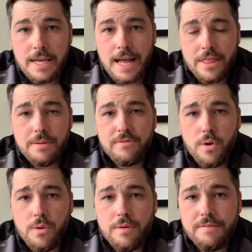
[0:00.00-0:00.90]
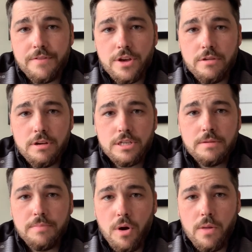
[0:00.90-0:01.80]
I think before we go any further, it's
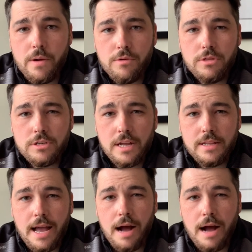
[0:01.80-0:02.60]
important that we understand